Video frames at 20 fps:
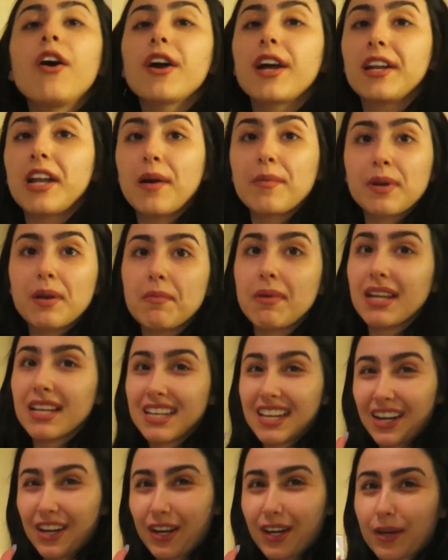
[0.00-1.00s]
Okay, now I'm going to
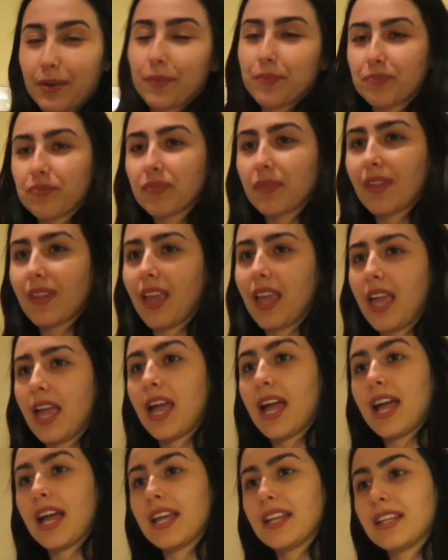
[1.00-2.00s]
make dinner.
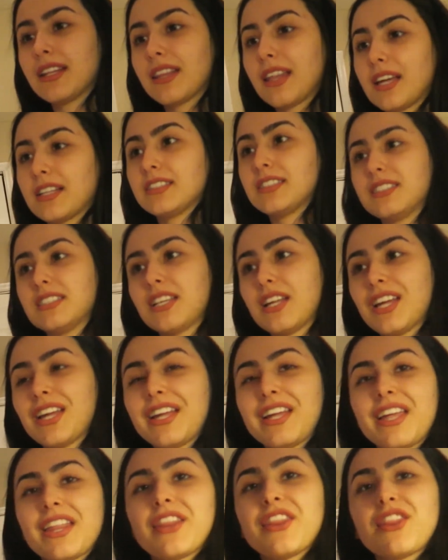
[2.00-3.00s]
And that's
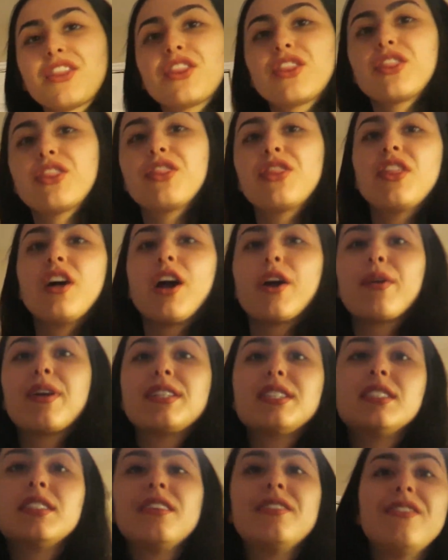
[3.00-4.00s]
a
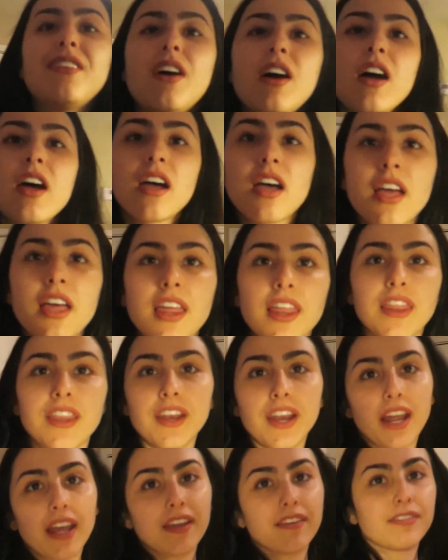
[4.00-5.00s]
rest of
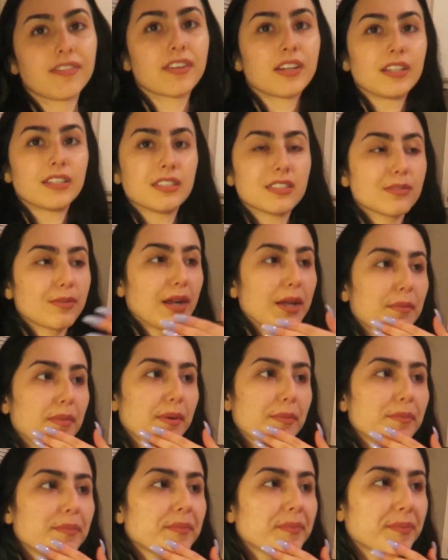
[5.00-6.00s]
the night for us, right,
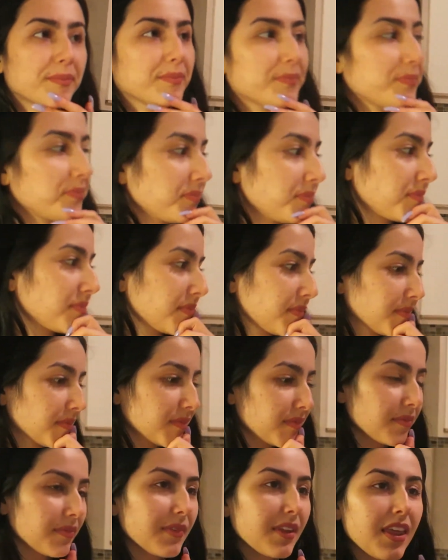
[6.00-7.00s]
babe?
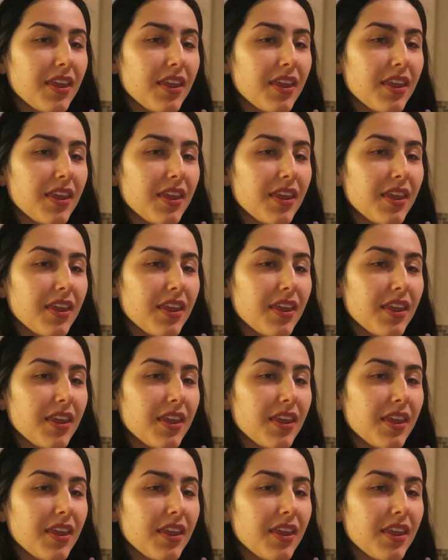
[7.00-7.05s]
What?